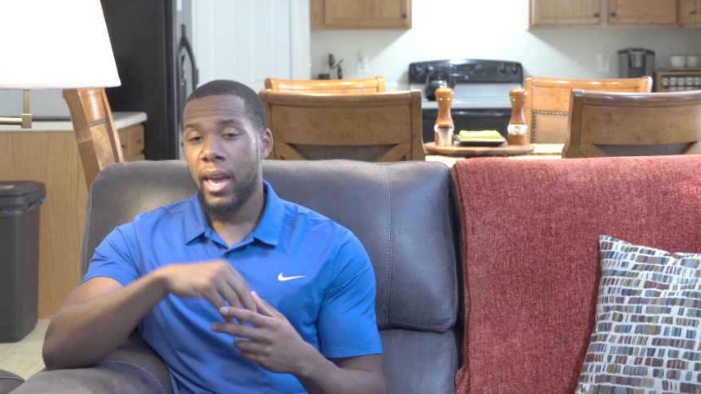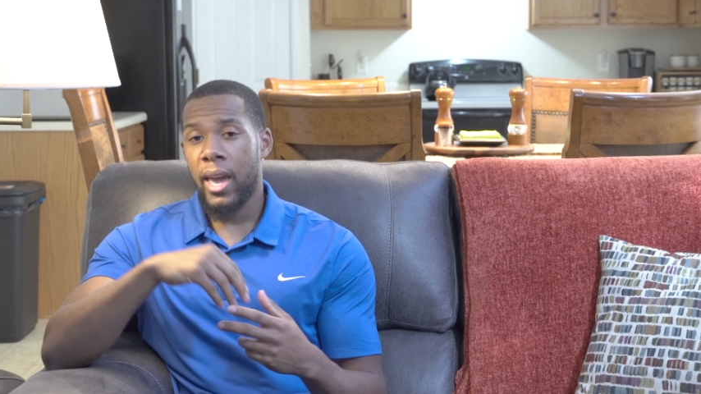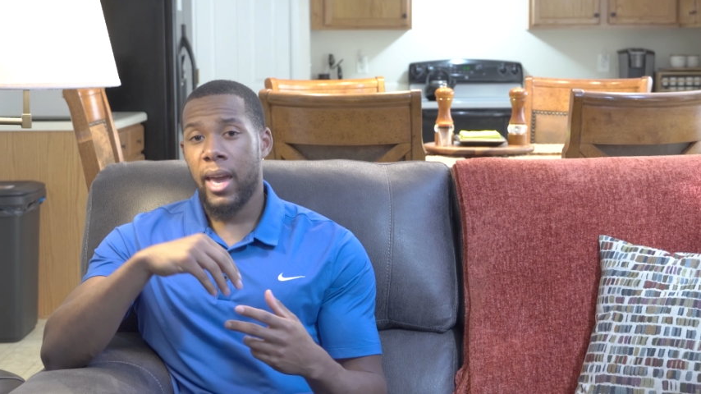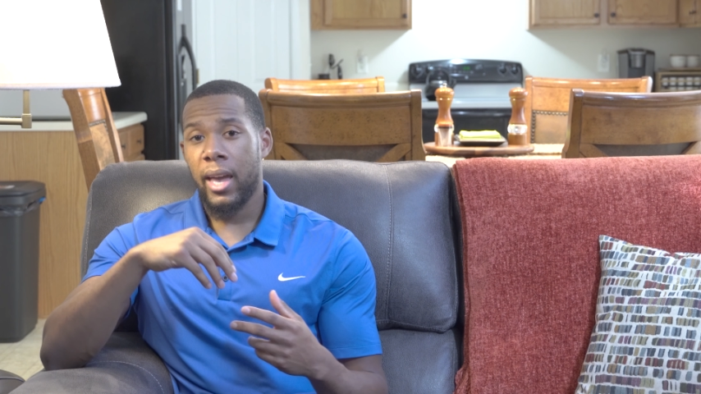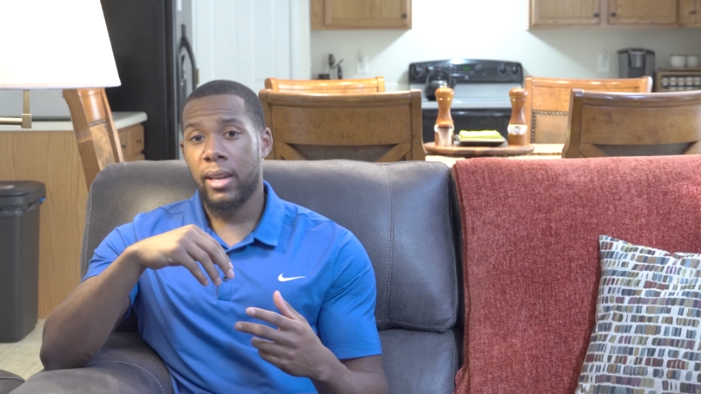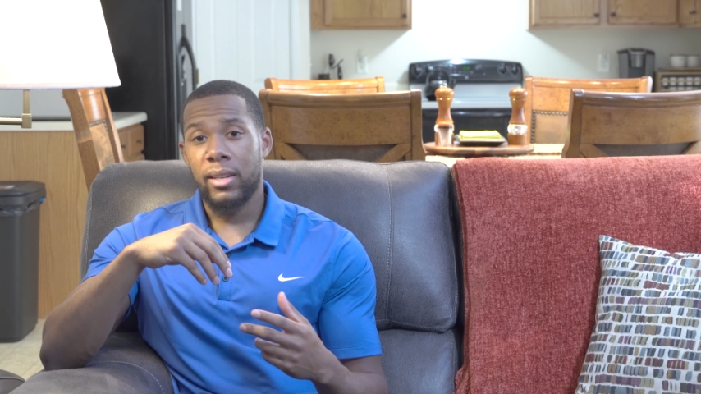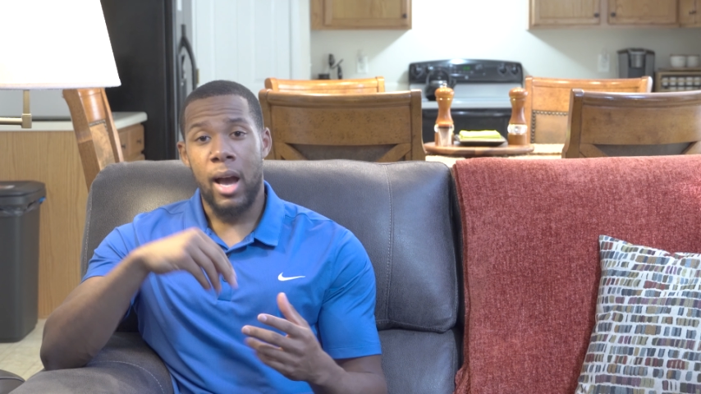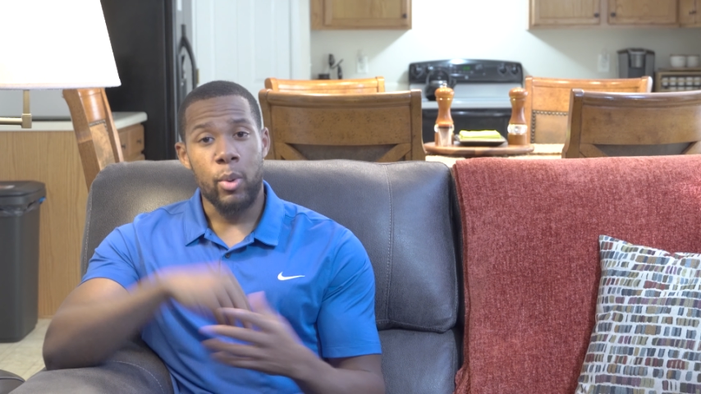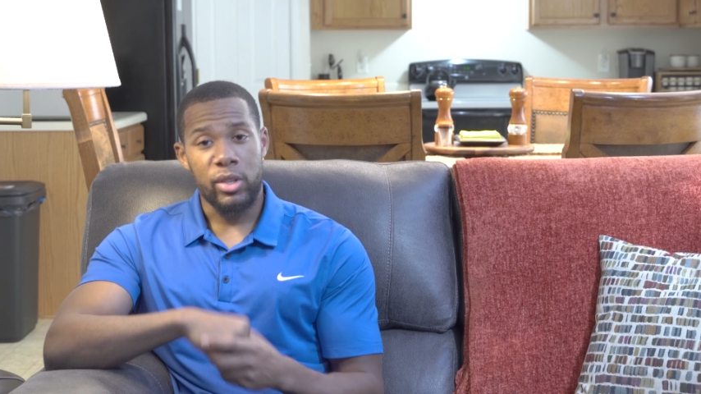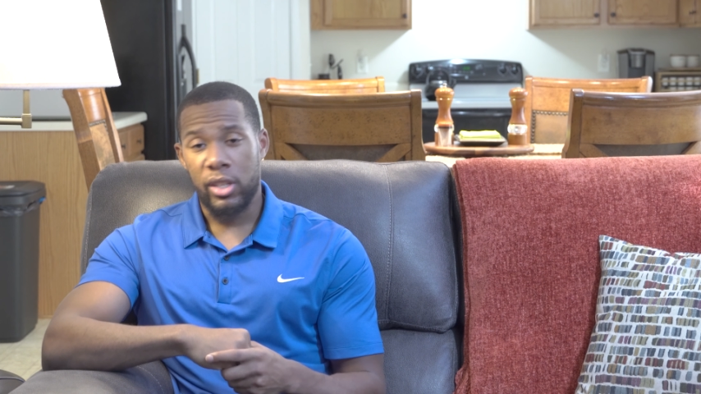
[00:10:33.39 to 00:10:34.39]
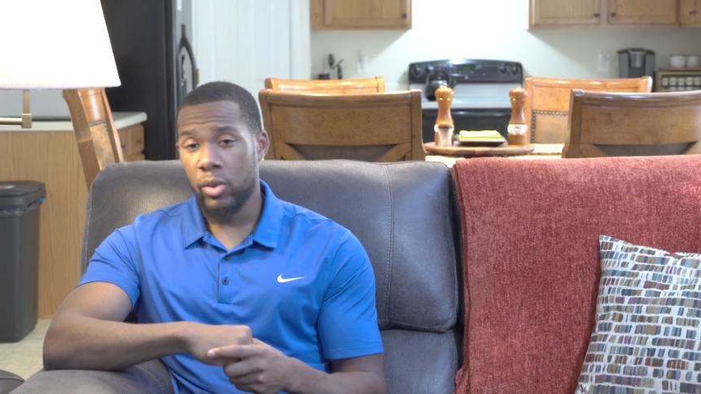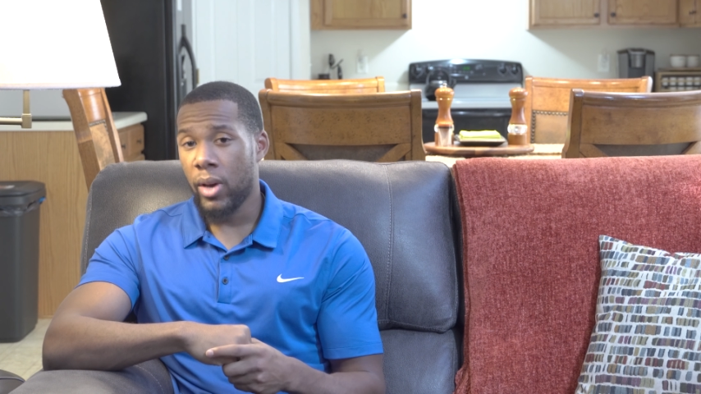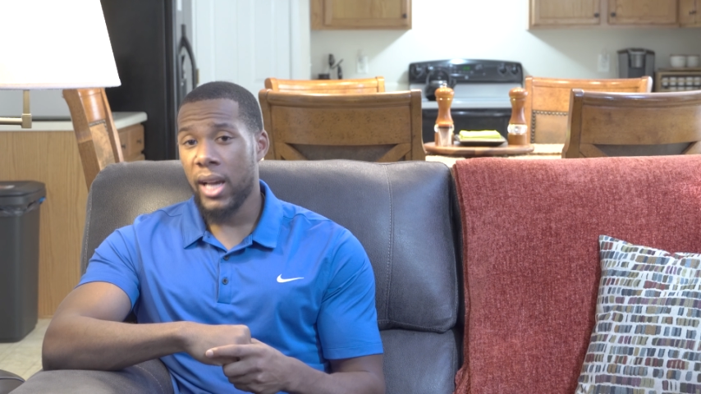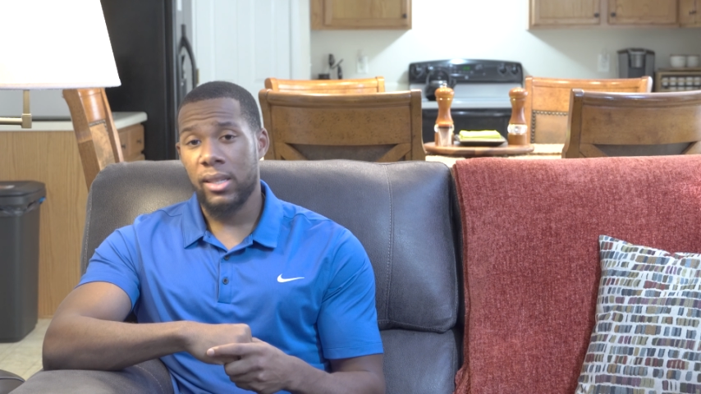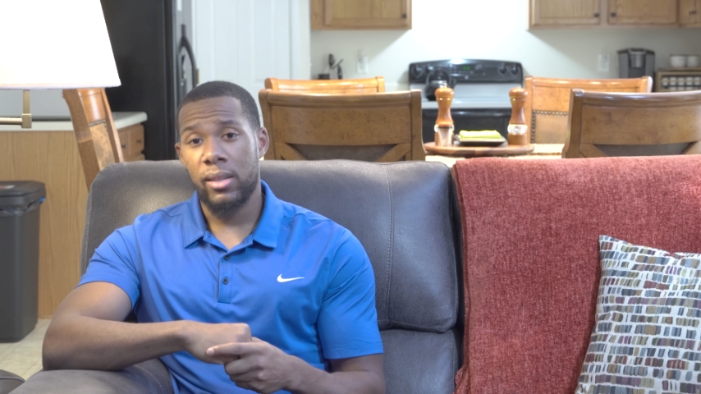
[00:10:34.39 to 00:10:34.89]
and I will see you
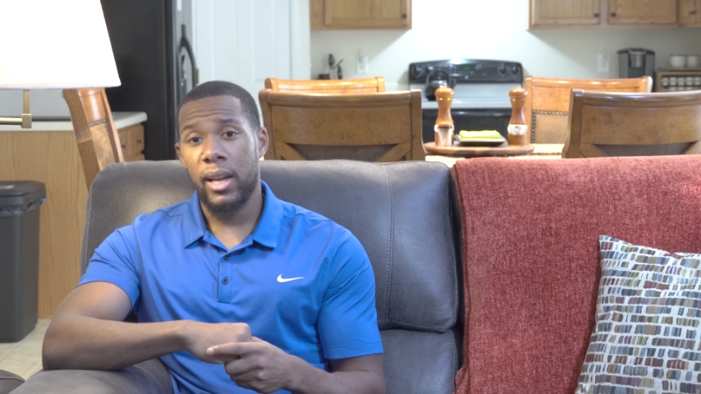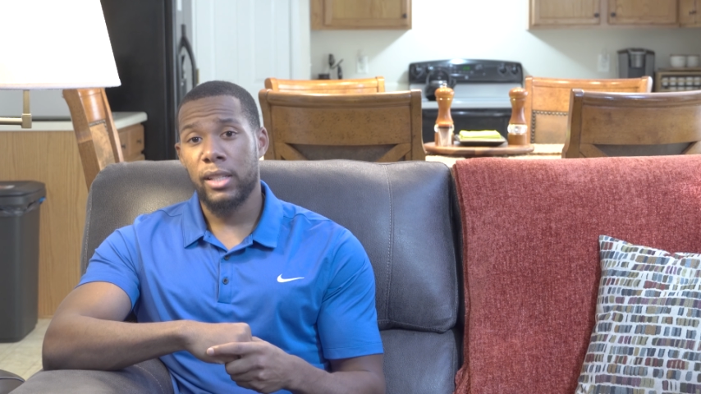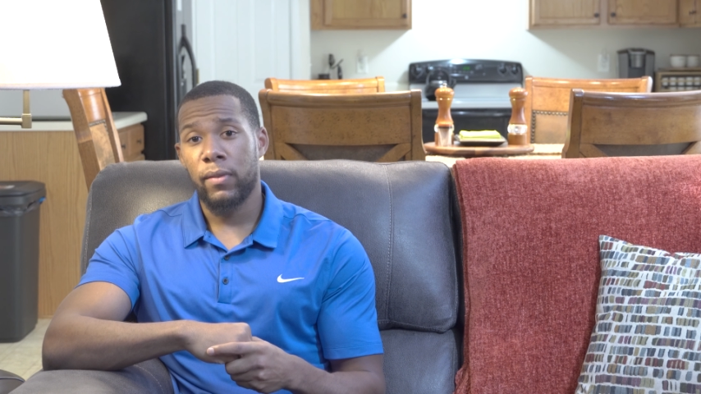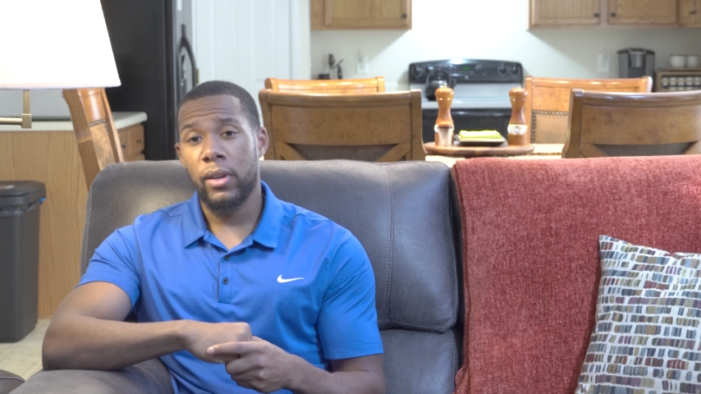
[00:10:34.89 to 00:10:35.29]
guys in the next